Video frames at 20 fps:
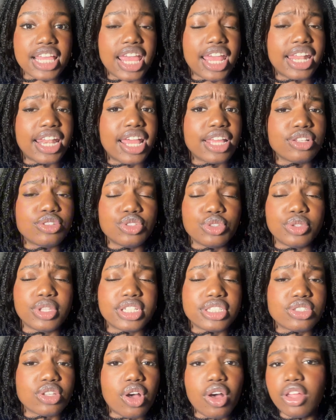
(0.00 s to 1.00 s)
And I do
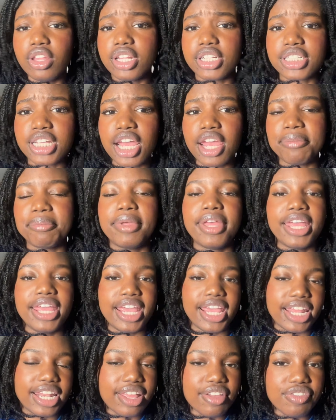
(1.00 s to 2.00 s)
this all the time,
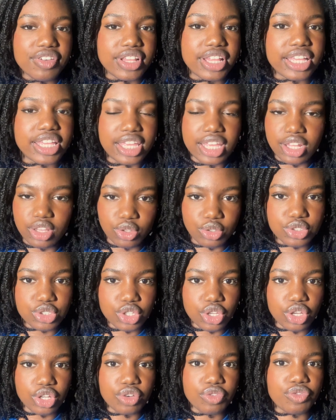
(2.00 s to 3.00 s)
and I feel like it looks
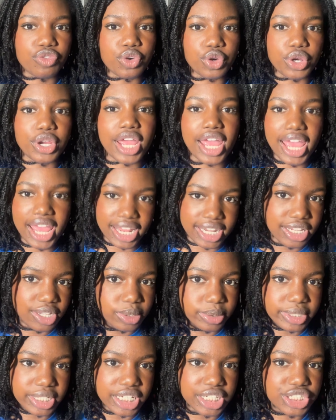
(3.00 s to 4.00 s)
good for any
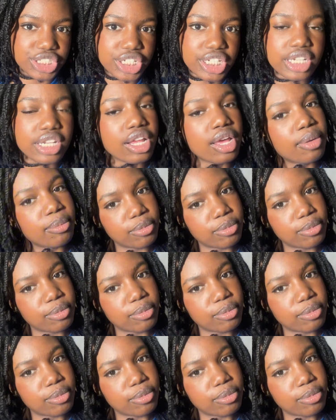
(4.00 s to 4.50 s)
occasion,